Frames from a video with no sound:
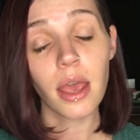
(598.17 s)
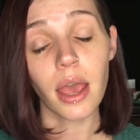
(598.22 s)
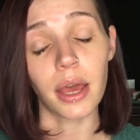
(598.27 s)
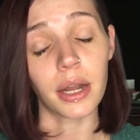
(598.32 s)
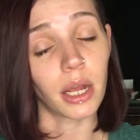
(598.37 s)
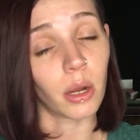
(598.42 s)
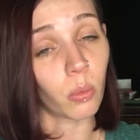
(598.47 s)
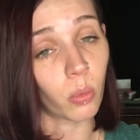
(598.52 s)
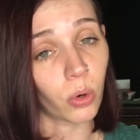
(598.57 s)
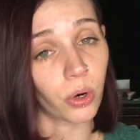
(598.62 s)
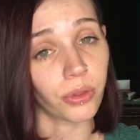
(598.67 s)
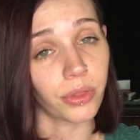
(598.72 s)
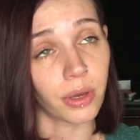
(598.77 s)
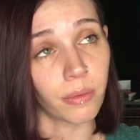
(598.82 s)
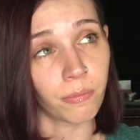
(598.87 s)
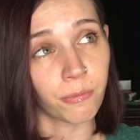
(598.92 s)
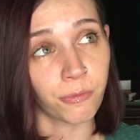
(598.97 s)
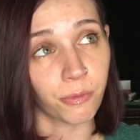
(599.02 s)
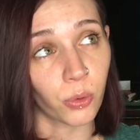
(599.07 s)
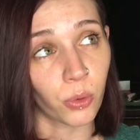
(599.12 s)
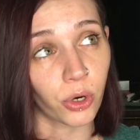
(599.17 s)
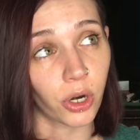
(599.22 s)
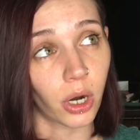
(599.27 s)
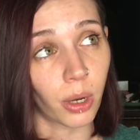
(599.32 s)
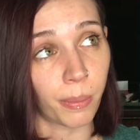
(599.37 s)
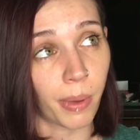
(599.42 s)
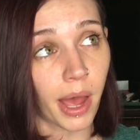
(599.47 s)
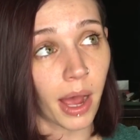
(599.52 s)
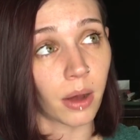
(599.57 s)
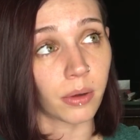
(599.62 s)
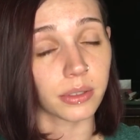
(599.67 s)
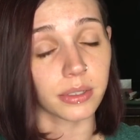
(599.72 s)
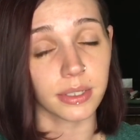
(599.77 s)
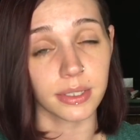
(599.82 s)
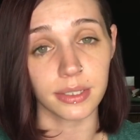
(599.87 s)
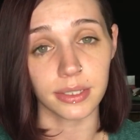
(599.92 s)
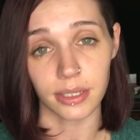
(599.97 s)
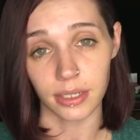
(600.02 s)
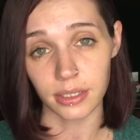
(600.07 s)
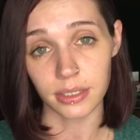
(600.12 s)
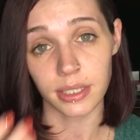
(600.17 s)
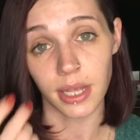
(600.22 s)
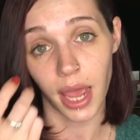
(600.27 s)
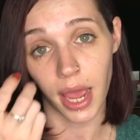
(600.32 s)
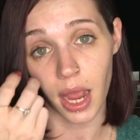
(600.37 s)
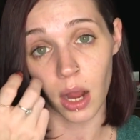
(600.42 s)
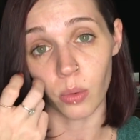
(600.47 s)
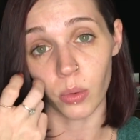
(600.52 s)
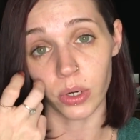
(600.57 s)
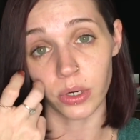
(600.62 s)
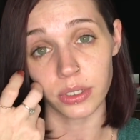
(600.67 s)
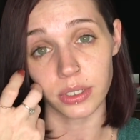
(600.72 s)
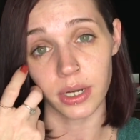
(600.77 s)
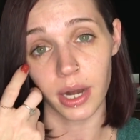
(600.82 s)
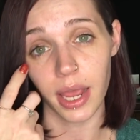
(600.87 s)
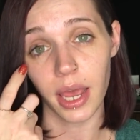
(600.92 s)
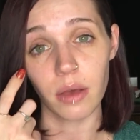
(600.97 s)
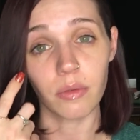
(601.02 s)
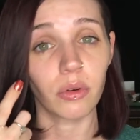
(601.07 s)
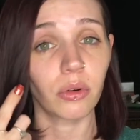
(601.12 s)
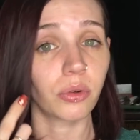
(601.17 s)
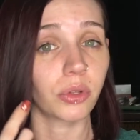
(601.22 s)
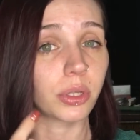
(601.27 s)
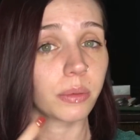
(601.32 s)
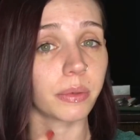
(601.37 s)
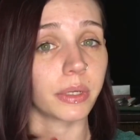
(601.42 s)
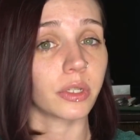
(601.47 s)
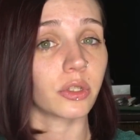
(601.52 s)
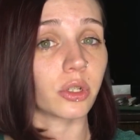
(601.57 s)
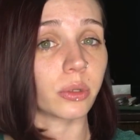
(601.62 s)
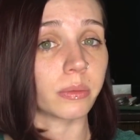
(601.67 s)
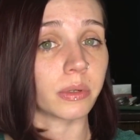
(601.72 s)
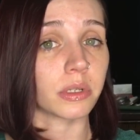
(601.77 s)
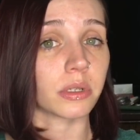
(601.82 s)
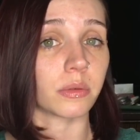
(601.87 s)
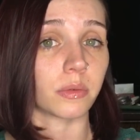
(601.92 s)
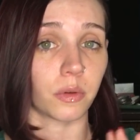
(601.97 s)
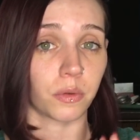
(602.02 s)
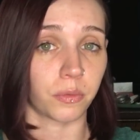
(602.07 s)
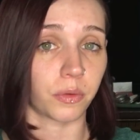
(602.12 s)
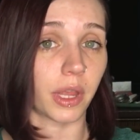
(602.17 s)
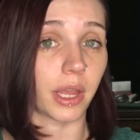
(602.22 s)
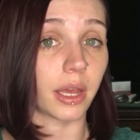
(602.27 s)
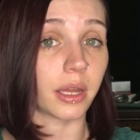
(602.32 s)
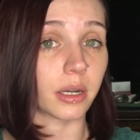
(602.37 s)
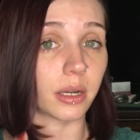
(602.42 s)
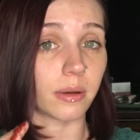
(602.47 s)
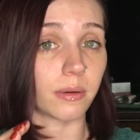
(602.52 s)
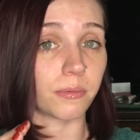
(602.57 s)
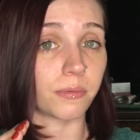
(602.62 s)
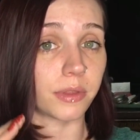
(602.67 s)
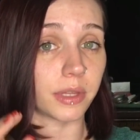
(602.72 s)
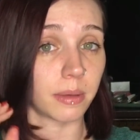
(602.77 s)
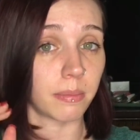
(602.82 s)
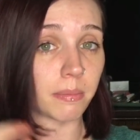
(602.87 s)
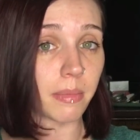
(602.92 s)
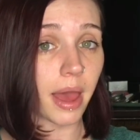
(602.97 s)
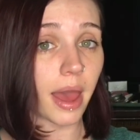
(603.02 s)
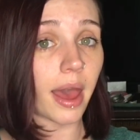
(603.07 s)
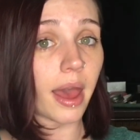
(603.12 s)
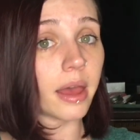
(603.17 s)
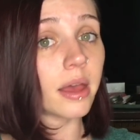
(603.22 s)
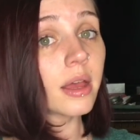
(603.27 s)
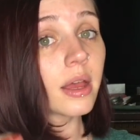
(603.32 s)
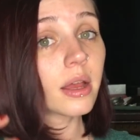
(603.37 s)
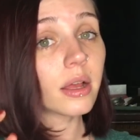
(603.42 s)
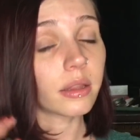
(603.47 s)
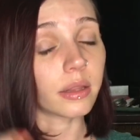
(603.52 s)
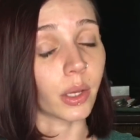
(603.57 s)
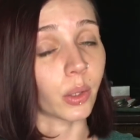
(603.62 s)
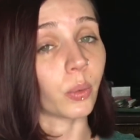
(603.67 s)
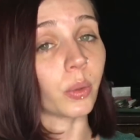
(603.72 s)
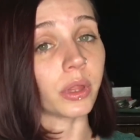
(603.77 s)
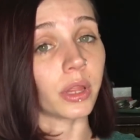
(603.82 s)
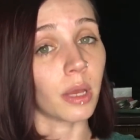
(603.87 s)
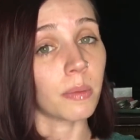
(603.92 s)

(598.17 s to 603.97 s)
and I wore them for about 6 hours, and I haven't really been too much of a fan of the matte liquid